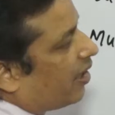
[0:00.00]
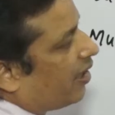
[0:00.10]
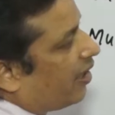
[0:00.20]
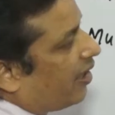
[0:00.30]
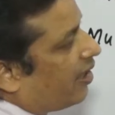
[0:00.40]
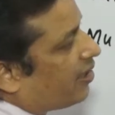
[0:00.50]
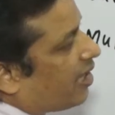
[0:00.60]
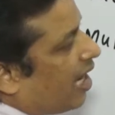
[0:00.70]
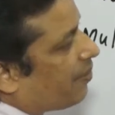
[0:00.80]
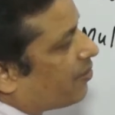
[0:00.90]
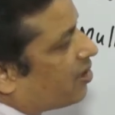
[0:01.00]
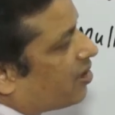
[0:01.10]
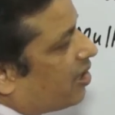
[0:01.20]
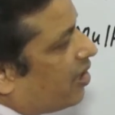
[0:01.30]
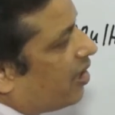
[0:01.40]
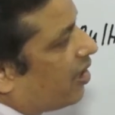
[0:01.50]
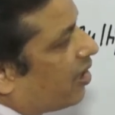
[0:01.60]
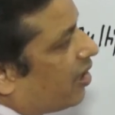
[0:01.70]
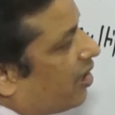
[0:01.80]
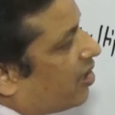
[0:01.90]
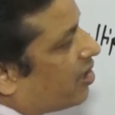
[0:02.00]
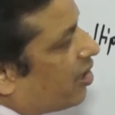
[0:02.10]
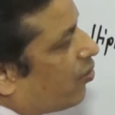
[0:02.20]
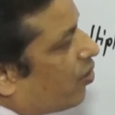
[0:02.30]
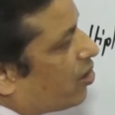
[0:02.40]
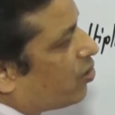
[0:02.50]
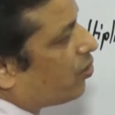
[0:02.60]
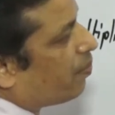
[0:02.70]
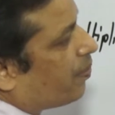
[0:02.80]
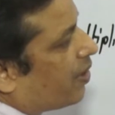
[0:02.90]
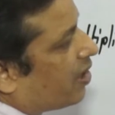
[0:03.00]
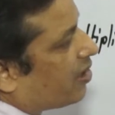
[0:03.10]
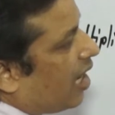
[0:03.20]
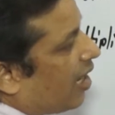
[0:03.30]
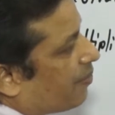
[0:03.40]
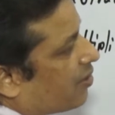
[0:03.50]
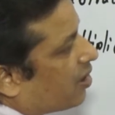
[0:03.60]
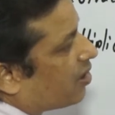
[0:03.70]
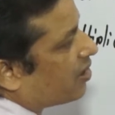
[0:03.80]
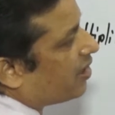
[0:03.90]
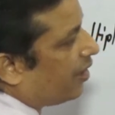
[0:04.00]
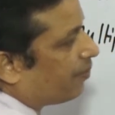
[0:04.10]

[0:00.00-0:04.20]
A times C is equal to B times C.